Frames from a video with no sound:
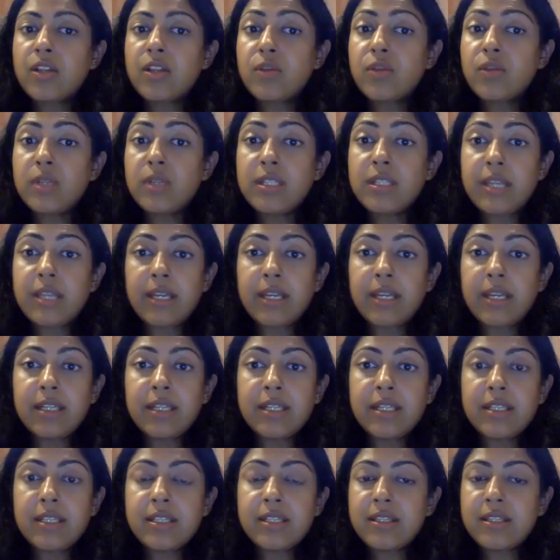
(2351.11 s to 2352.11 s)
suicide
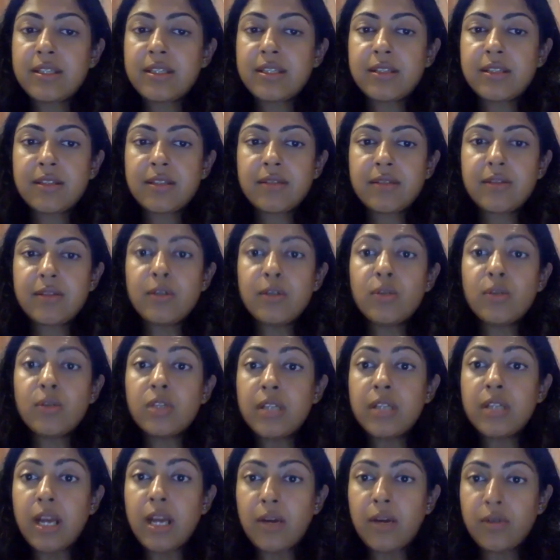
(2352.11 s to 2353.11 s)
is
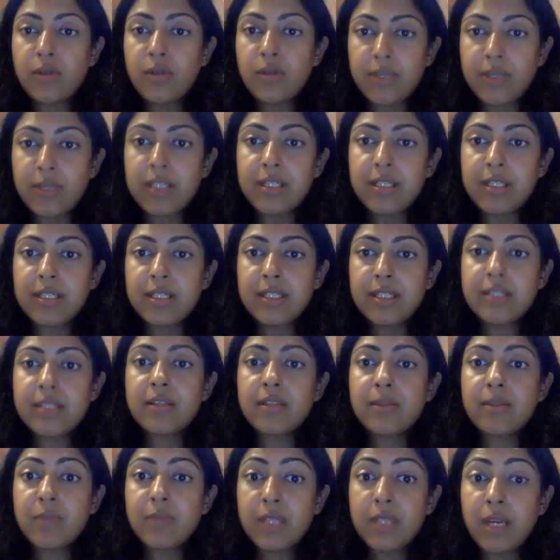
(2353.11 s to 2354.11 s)
looked down
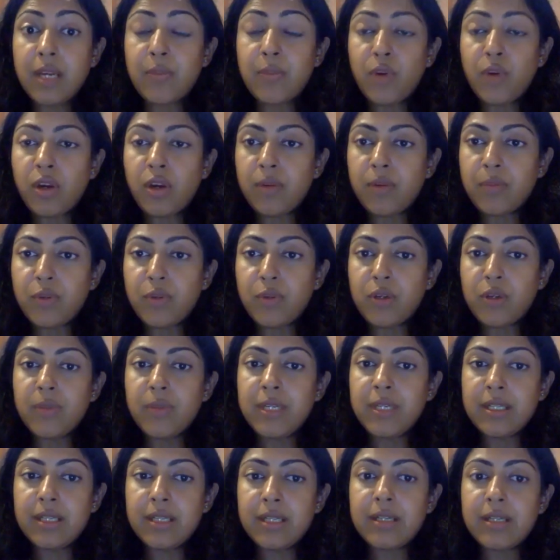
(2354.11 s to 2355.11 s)

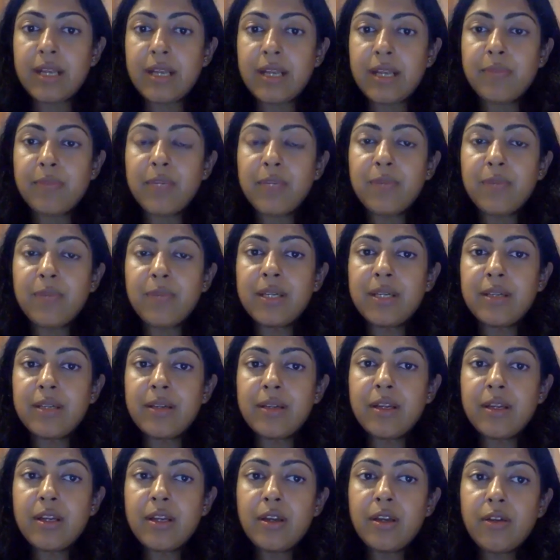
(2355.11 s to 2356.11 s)
prohibited, and
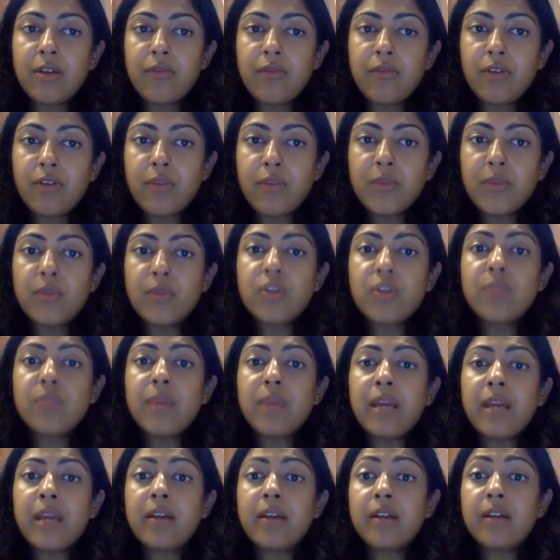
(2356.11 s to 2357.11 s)
people from those
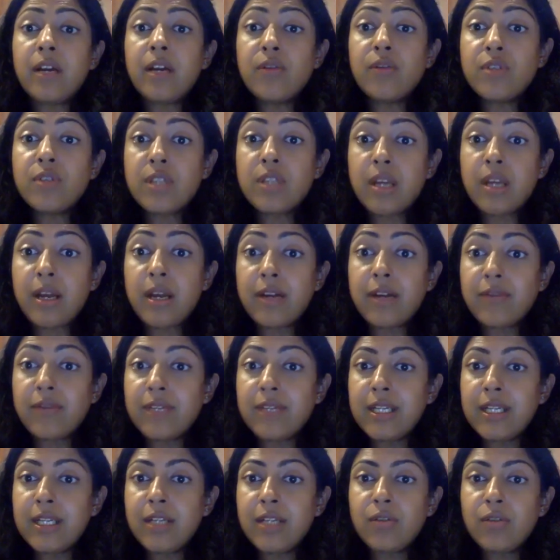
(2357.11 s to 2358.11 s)
backgrounds are
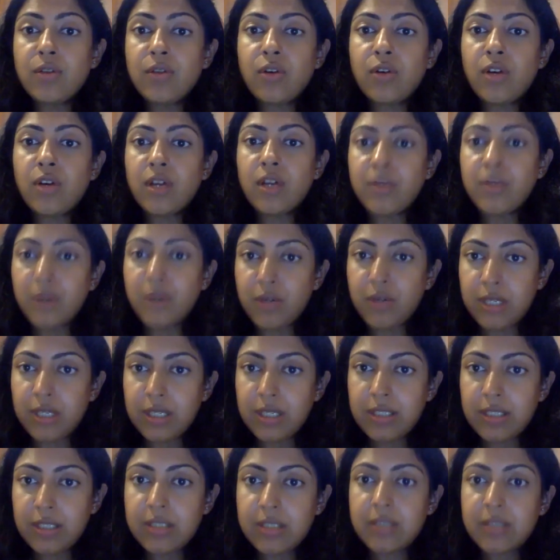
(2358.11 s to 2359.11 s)
unwilling to talk about
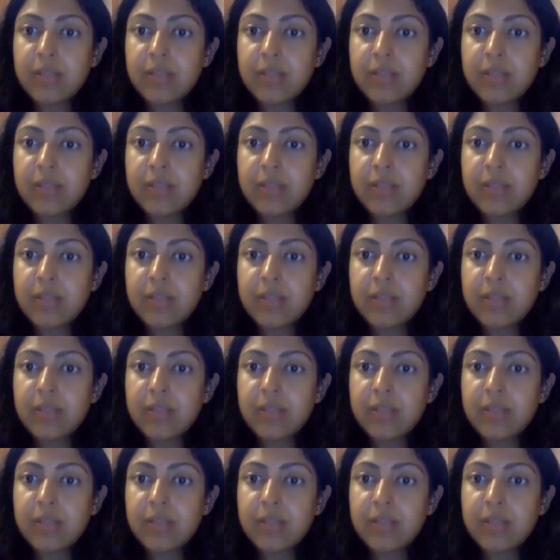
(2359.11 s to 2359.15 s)
it